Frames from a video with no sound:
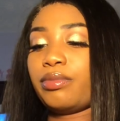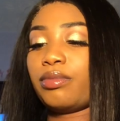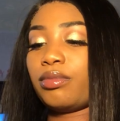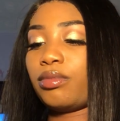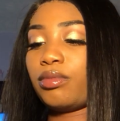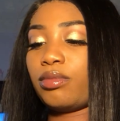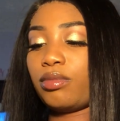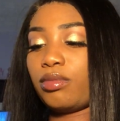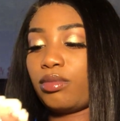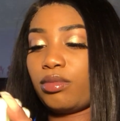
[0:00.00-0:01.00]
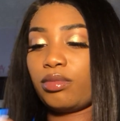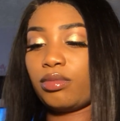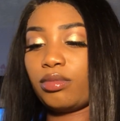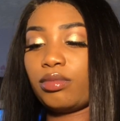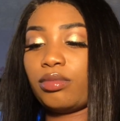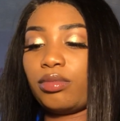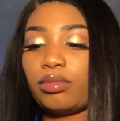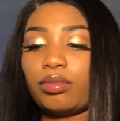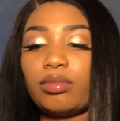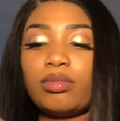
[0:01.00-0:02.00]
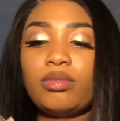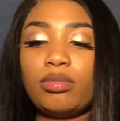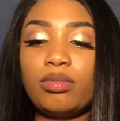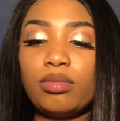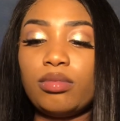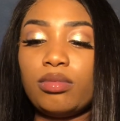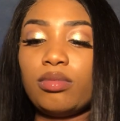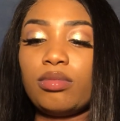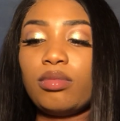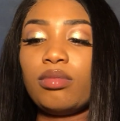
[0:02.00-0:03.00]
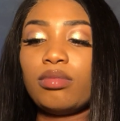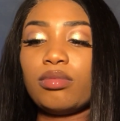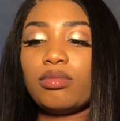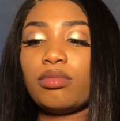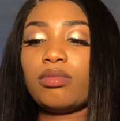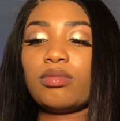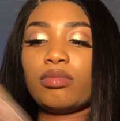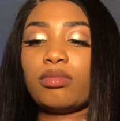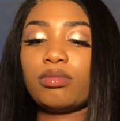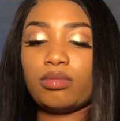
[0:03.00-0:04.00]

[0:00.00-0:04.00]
(silence)